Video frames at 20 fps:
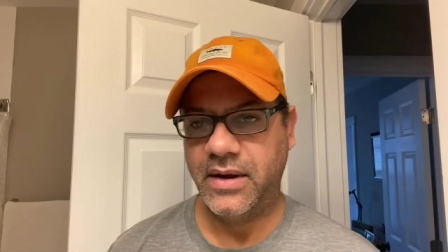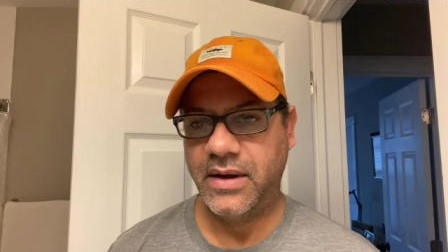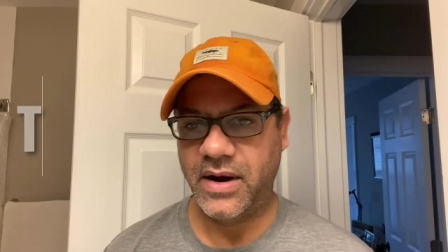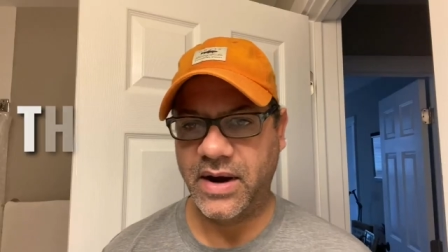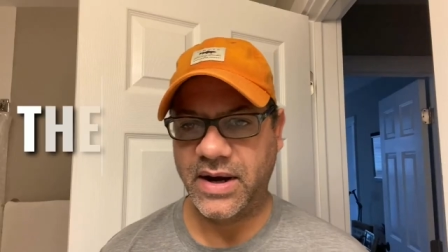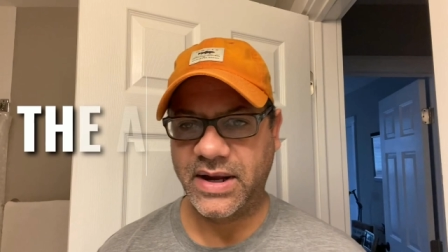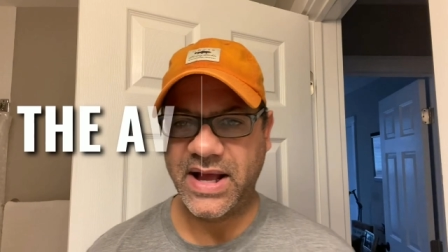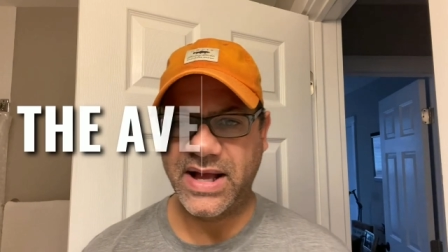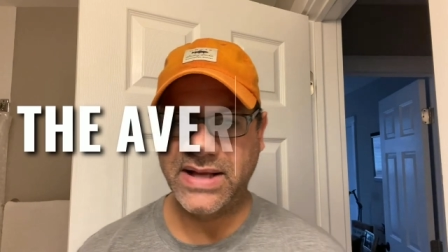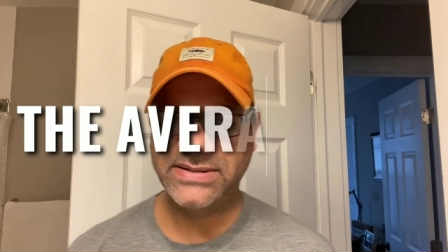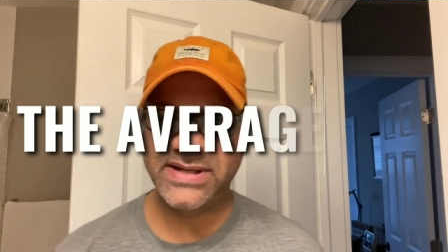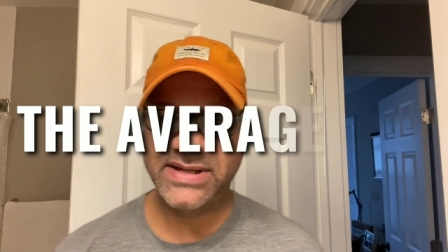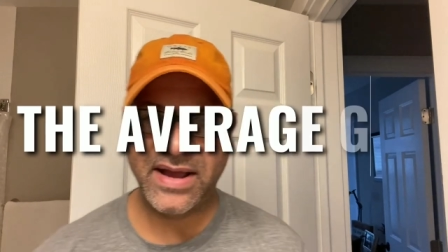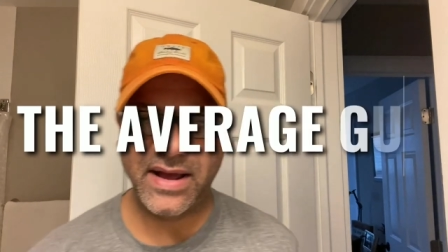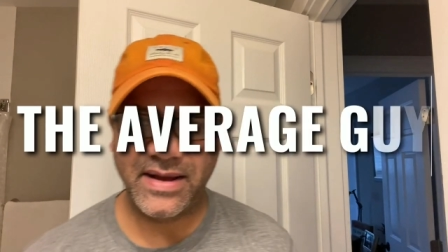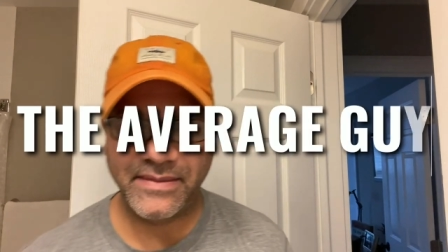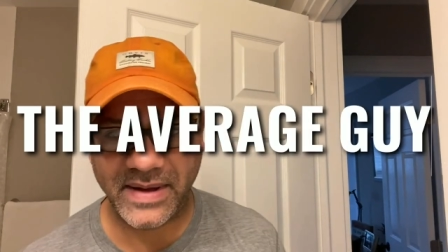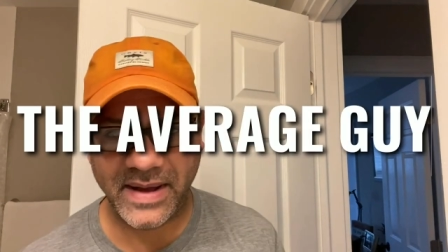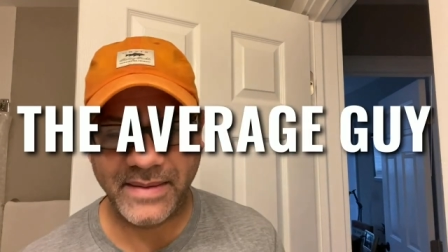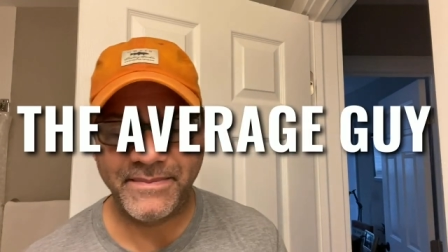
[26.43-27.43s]
All right, guys, I
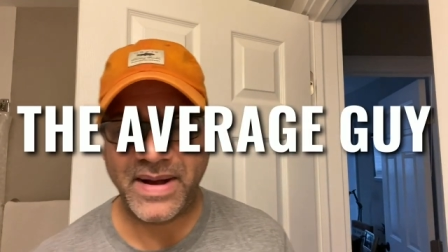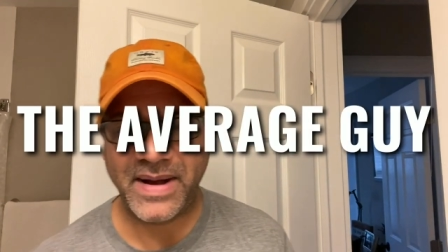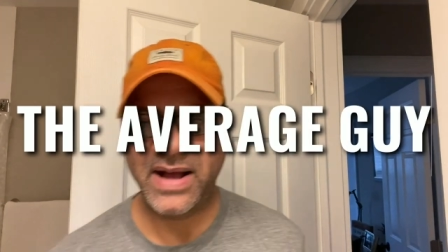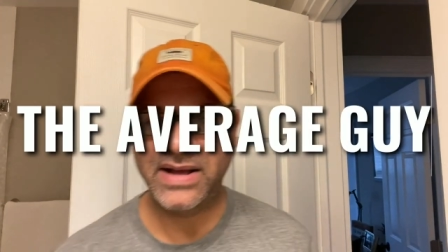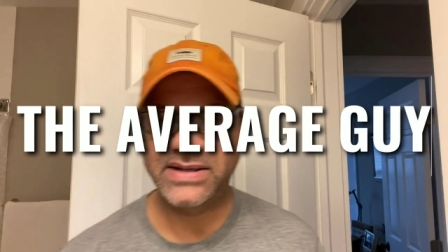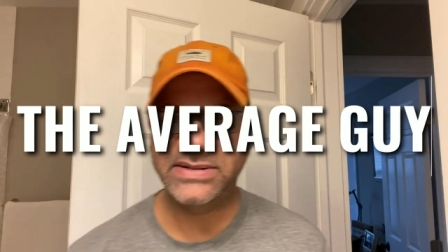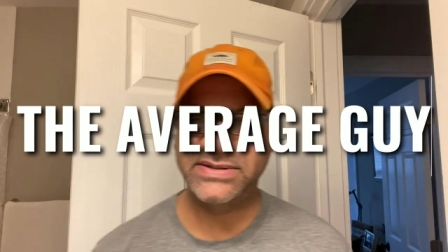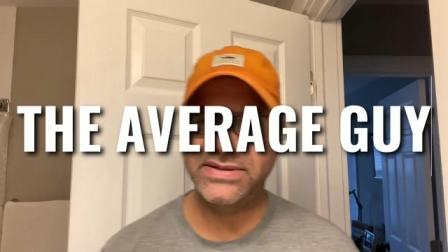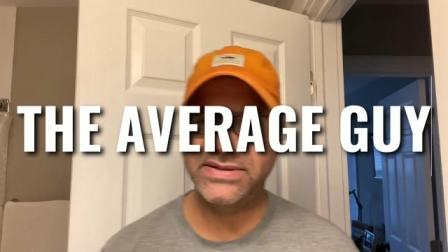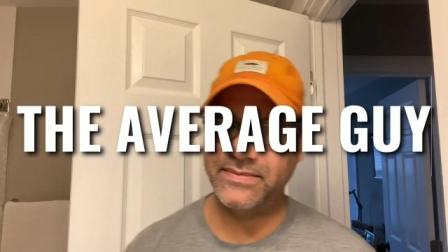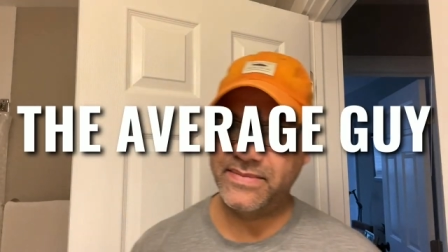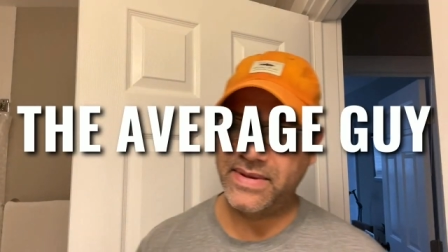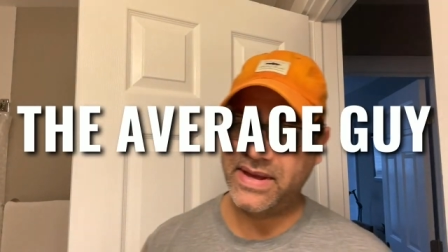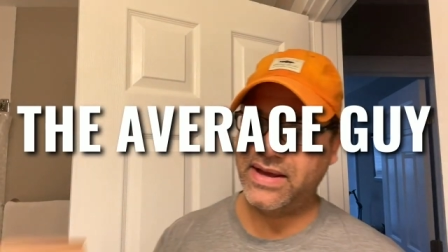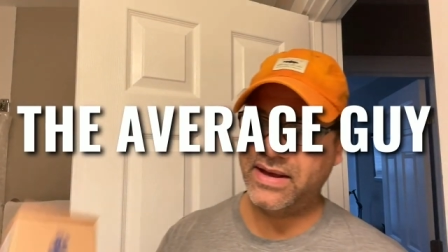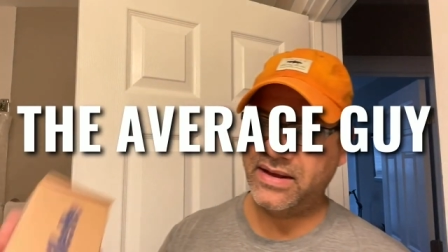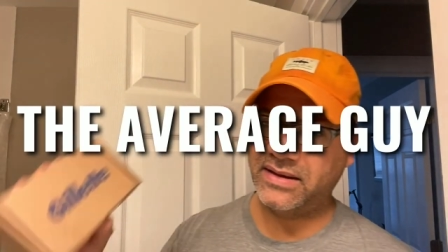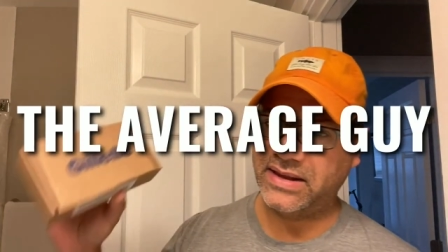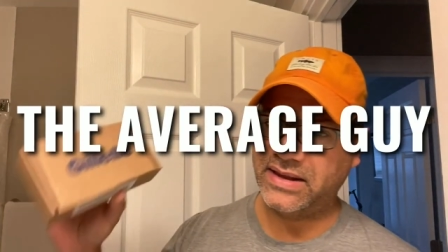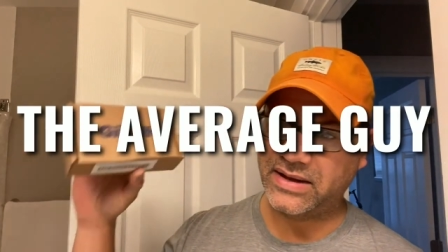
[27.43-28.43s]
got my box in the
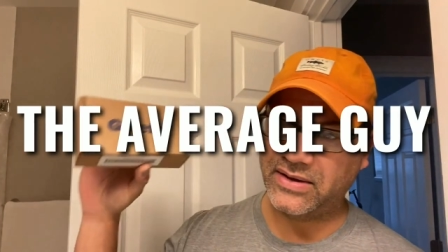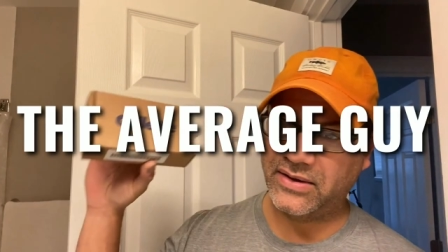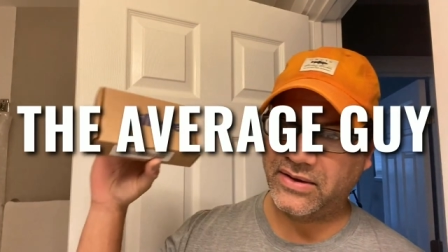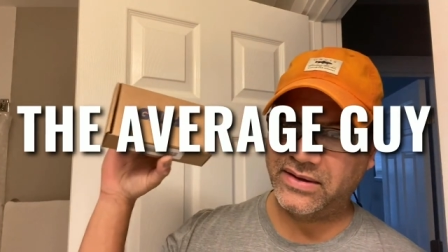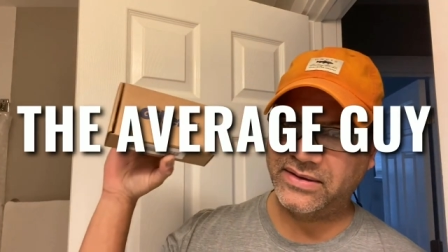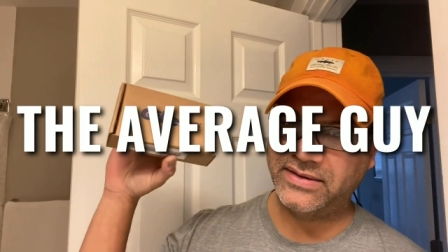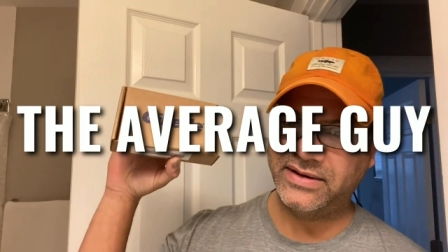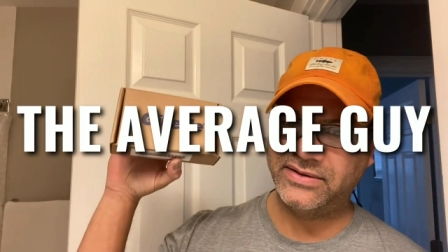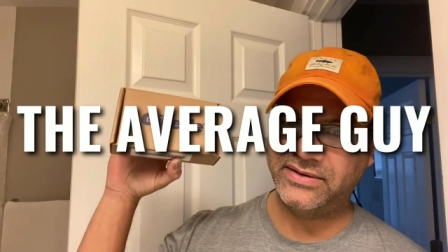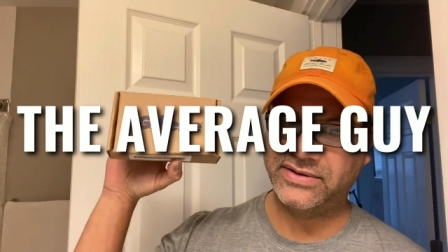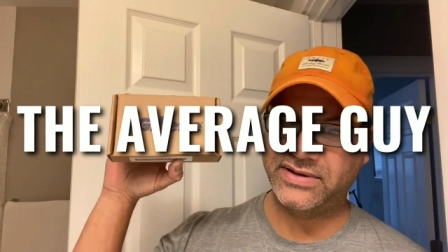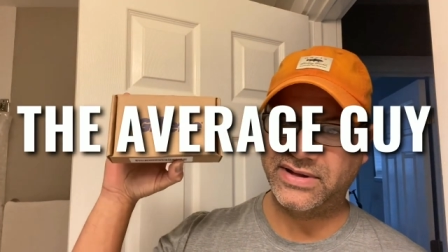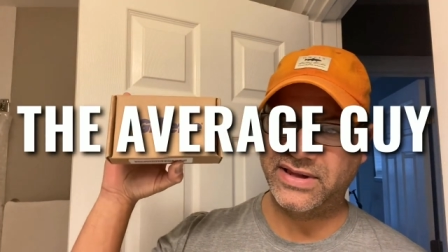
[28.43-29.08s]
mail like all the other